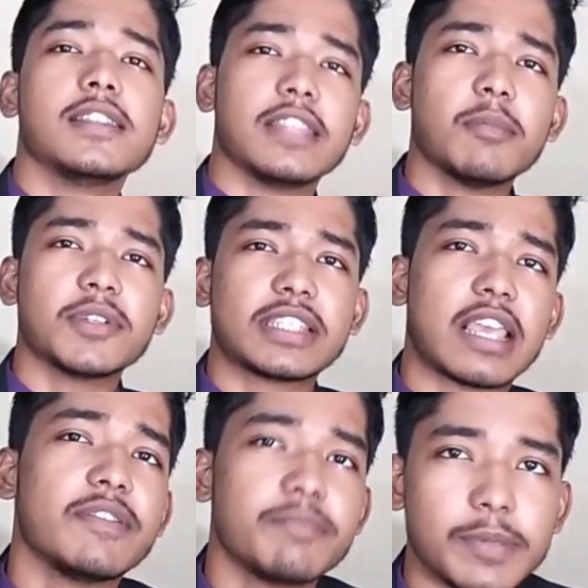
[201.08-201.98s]
Number
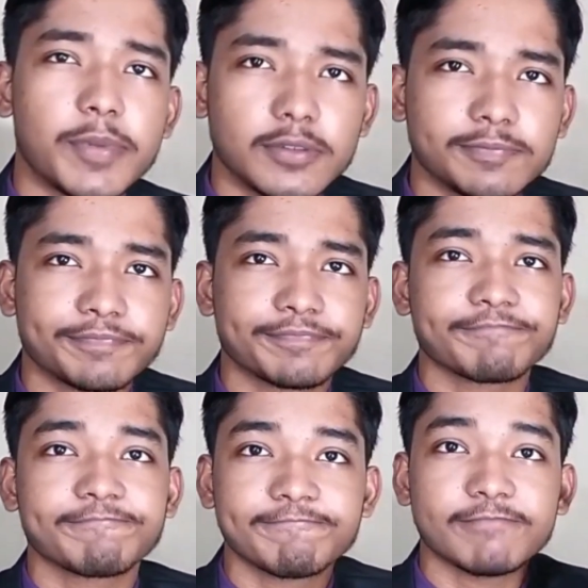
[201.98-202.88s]
seven, people,
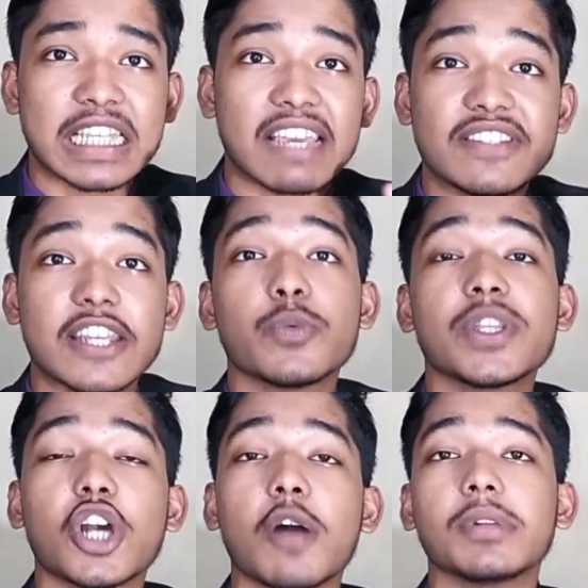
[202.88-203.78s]
give
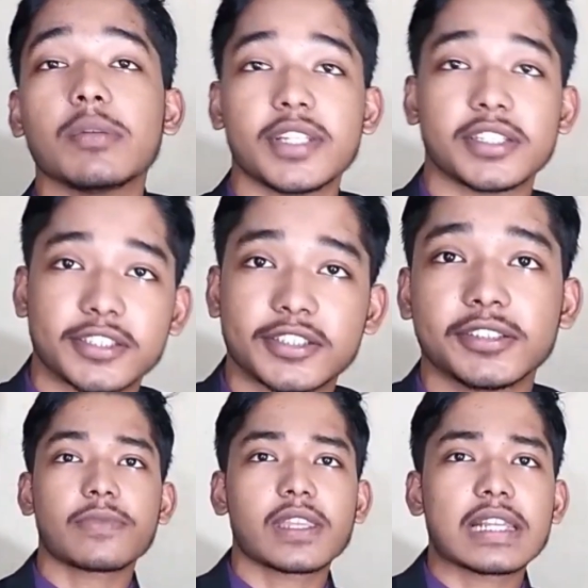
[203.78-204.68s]
genuine compliments.